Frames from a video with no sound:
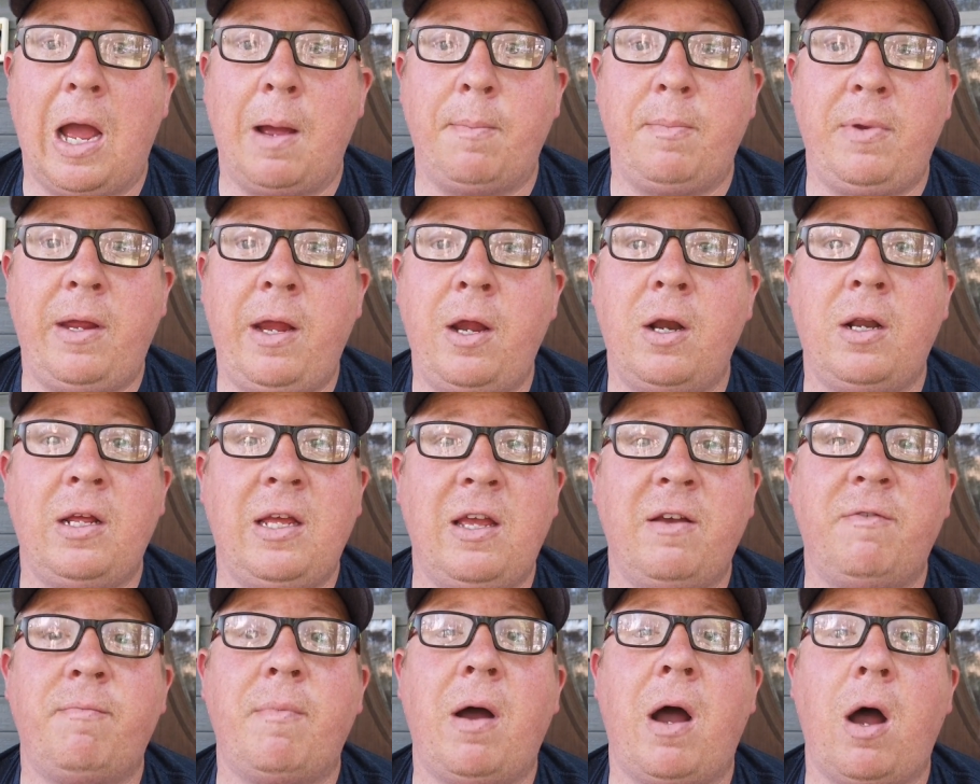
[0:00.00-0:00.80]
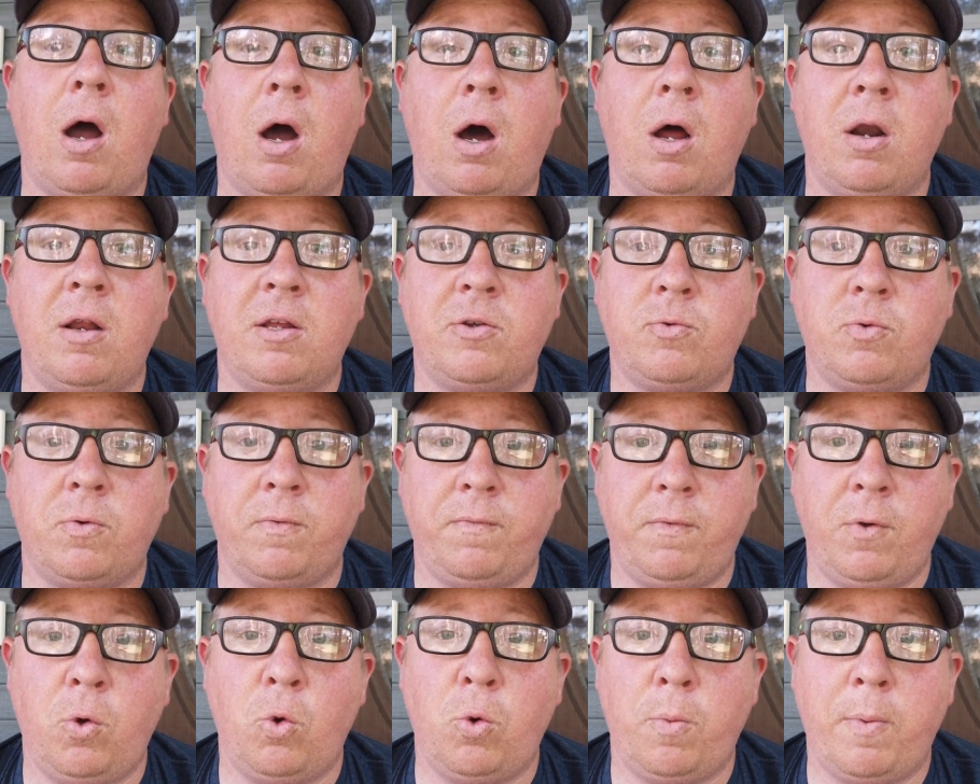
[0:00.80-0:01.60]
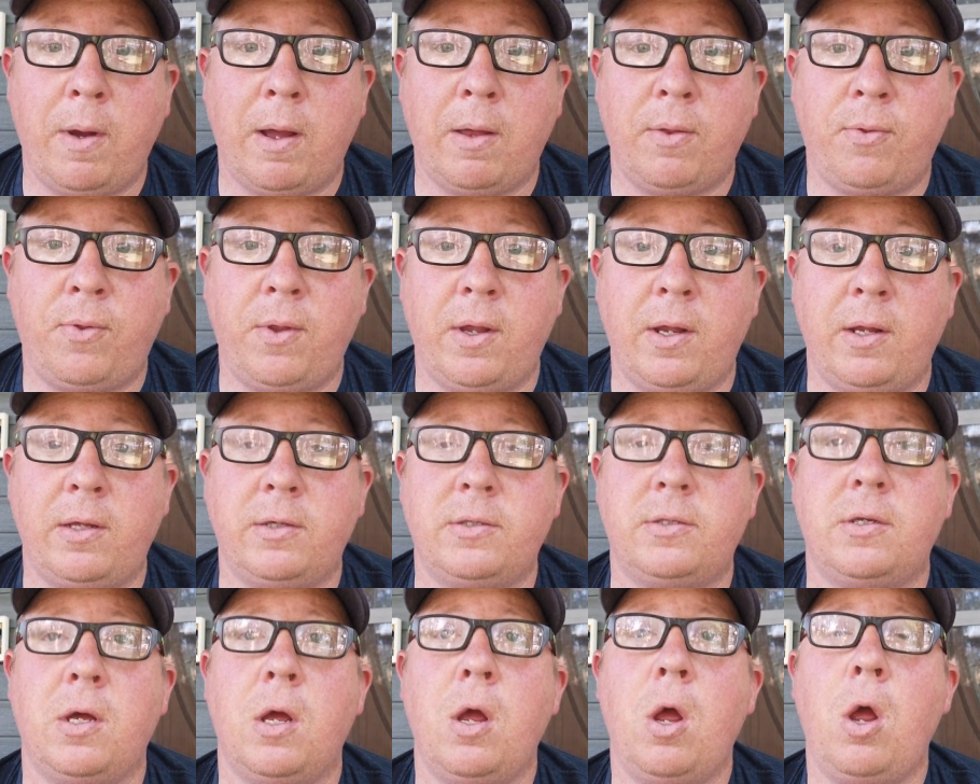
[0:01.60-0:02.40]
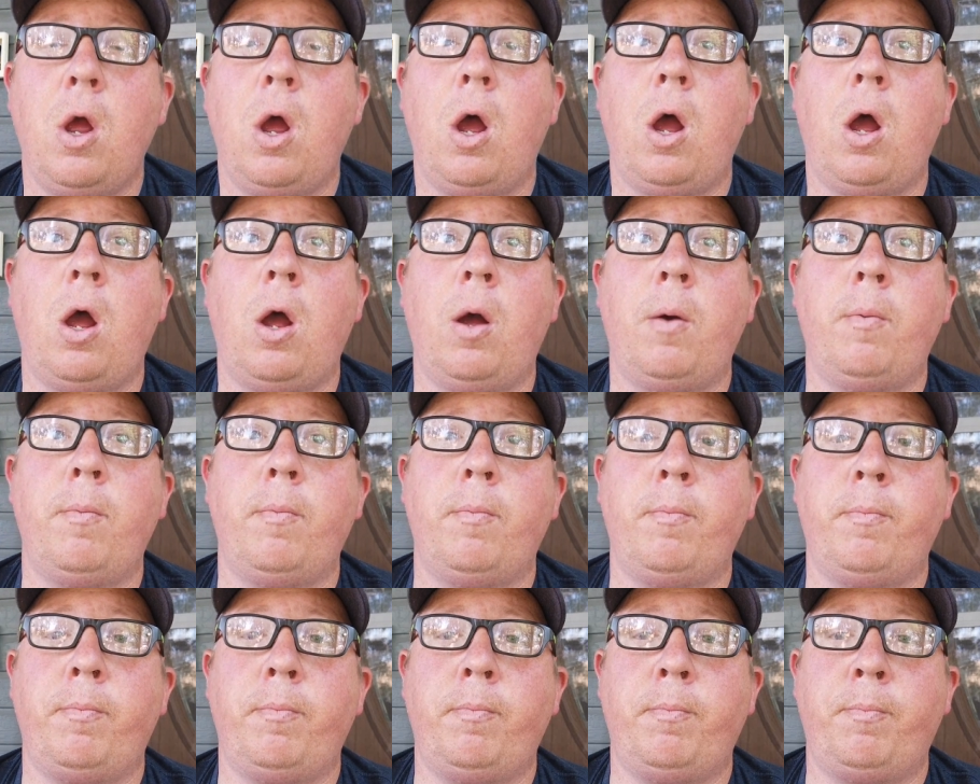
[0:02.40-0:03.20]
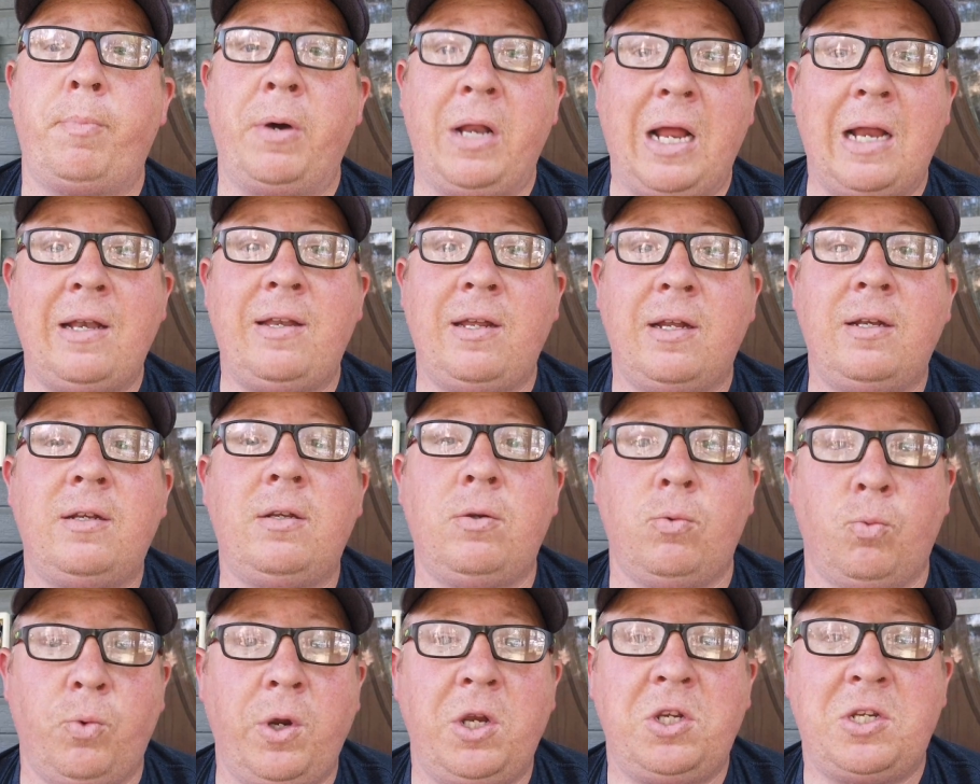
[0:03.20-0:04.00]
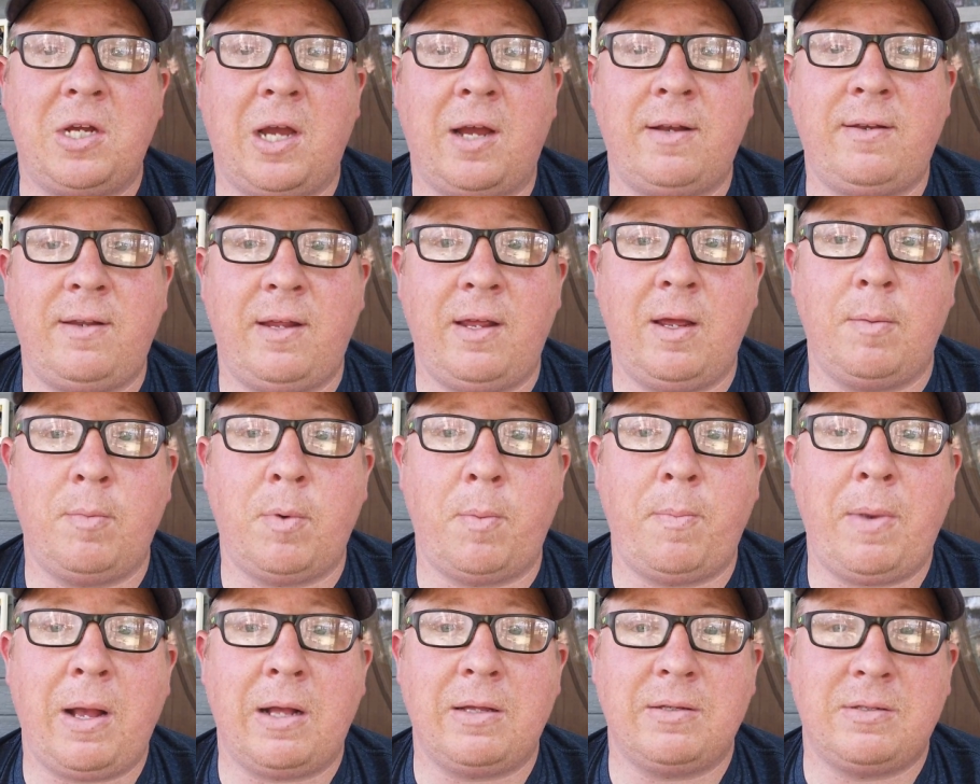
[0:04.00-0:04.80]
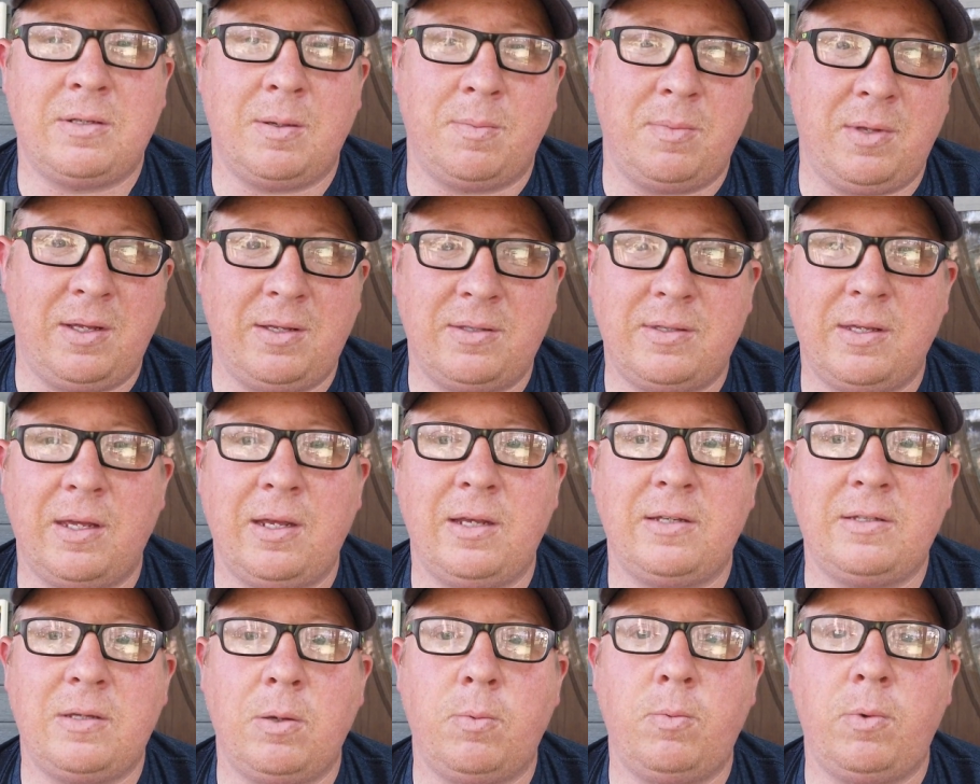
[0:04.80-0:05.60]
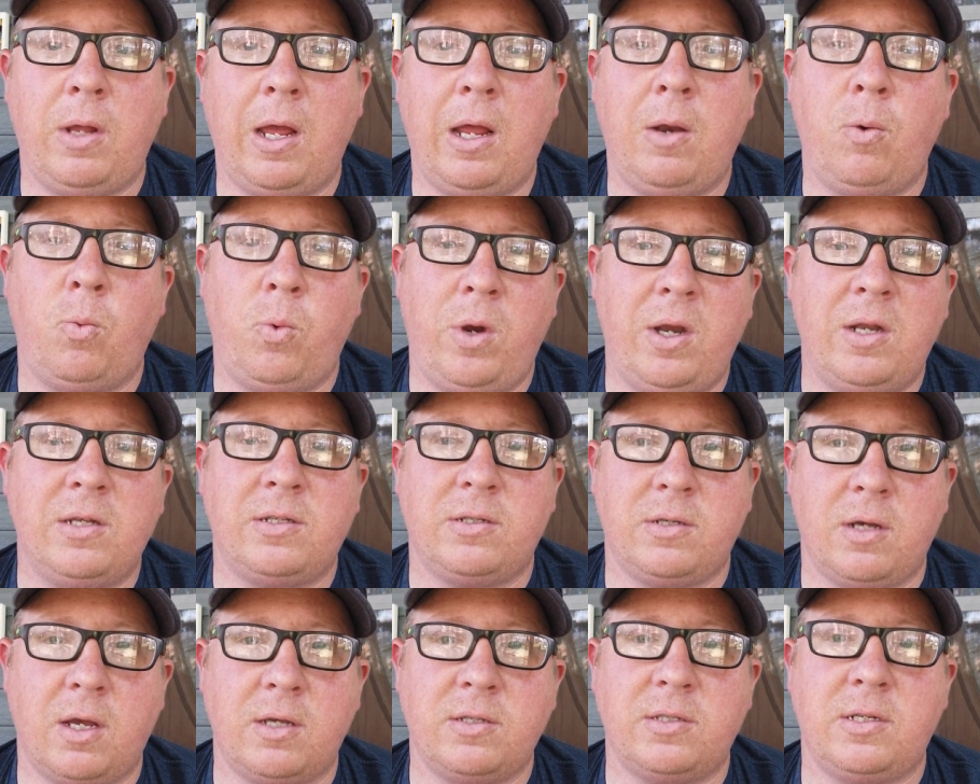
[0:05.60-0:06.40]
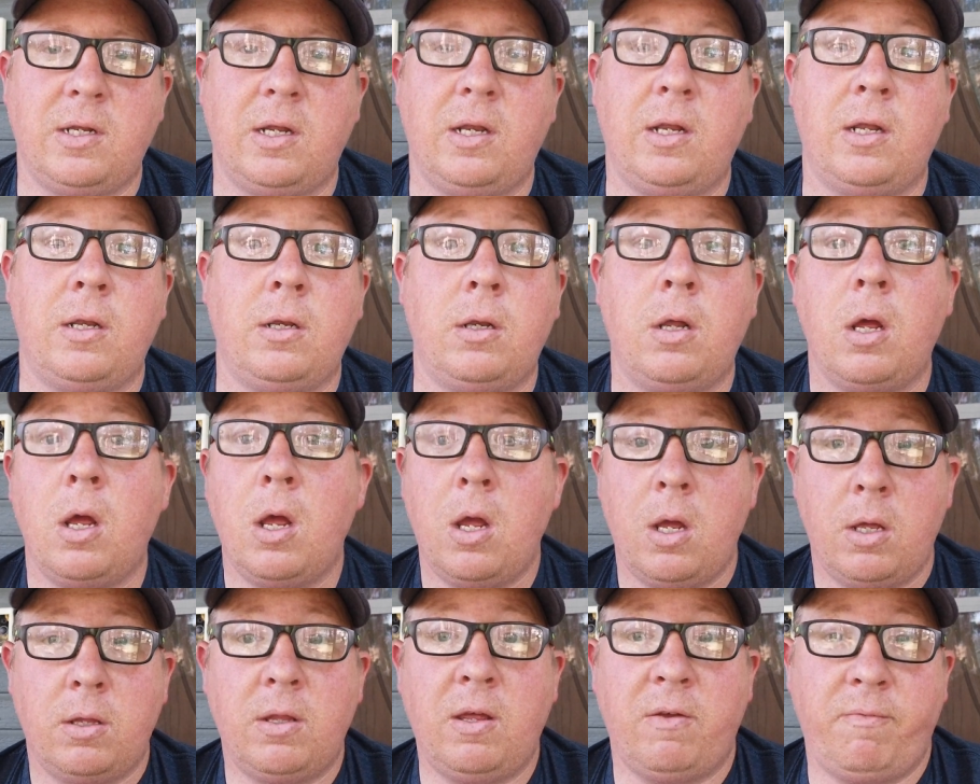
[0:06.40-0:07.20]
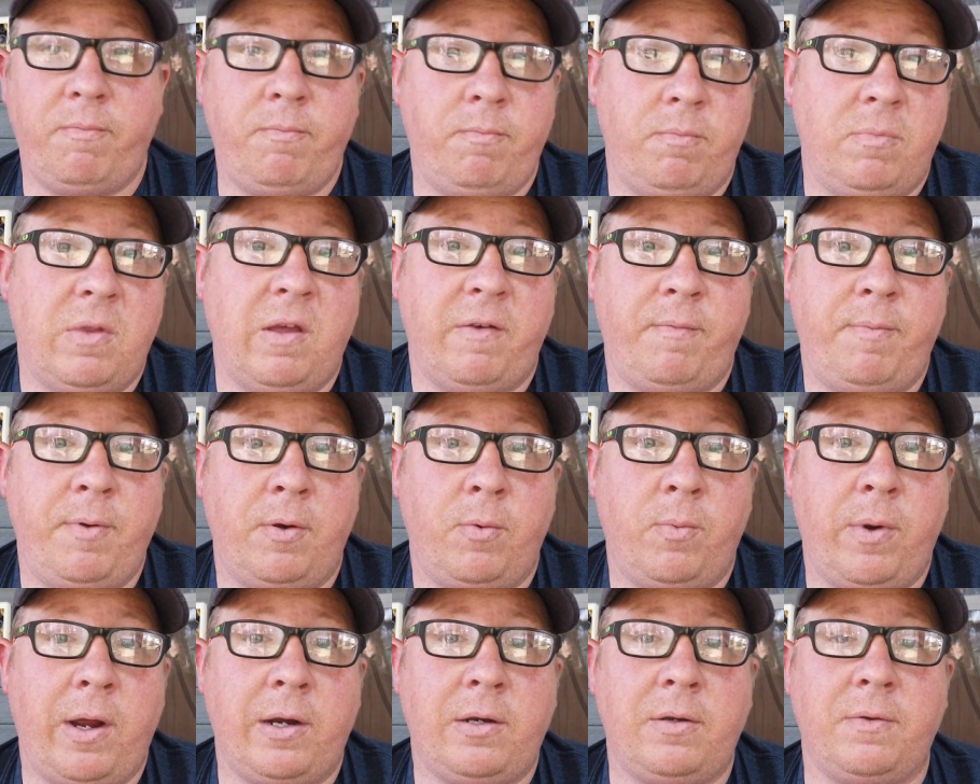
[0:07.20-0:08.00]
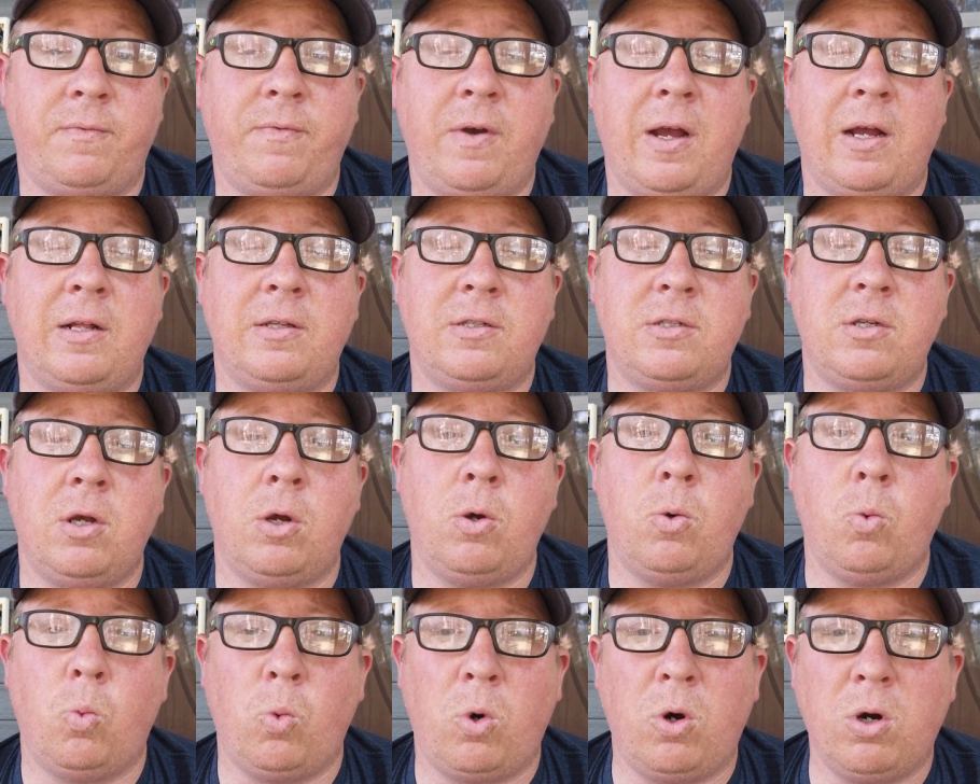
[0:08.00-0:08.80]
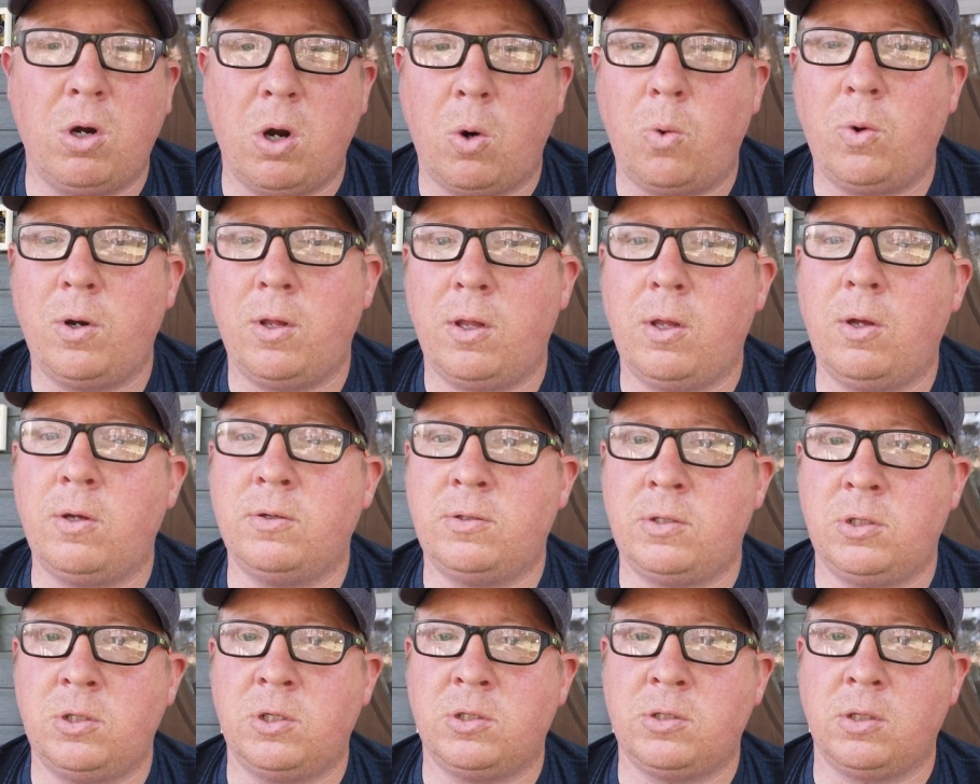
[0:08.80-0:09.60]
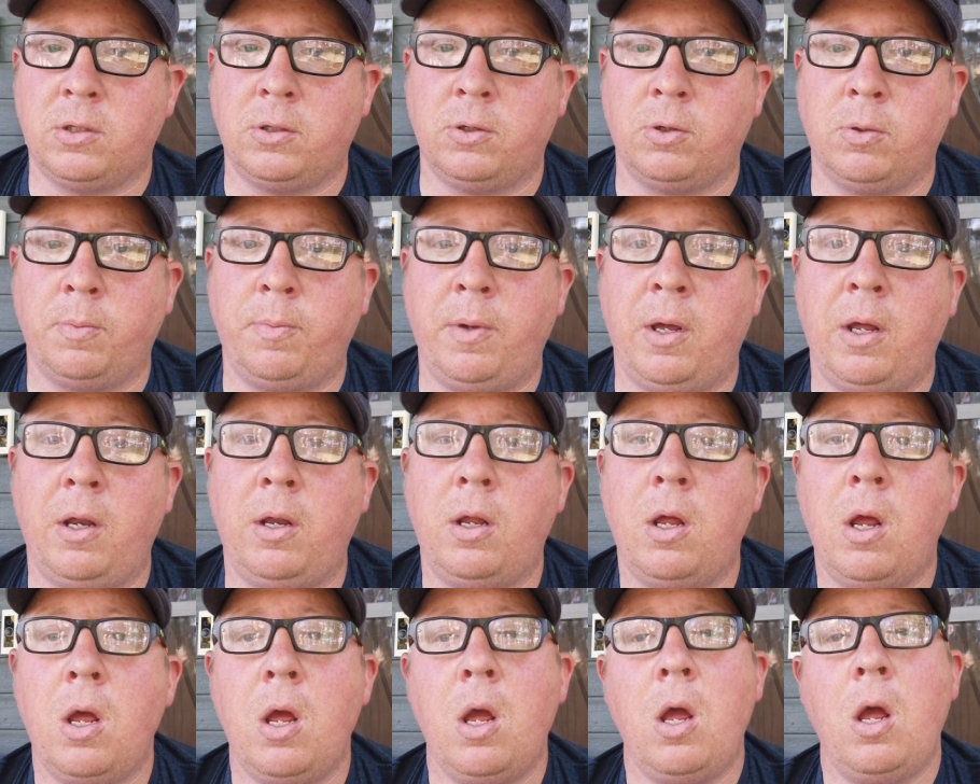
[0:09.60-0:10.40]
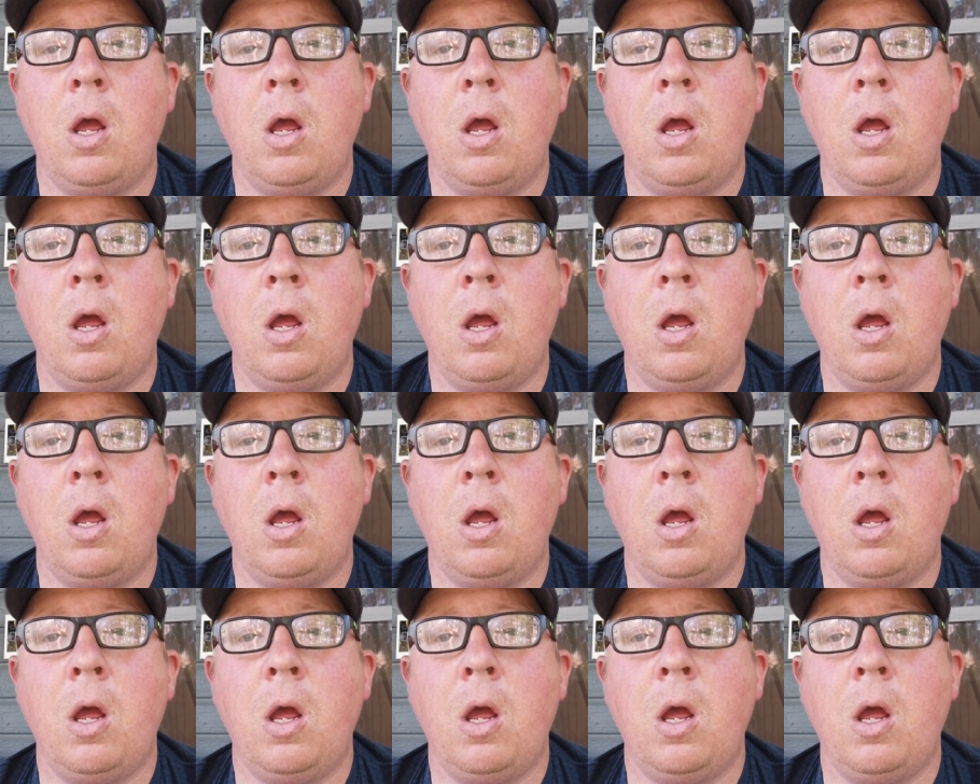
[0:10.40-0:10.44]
I'm here to give my honest review about things. But I did reach out to him about some of these things, and we discussed it, and they've been rectified. So we'll go into those in just a little bit.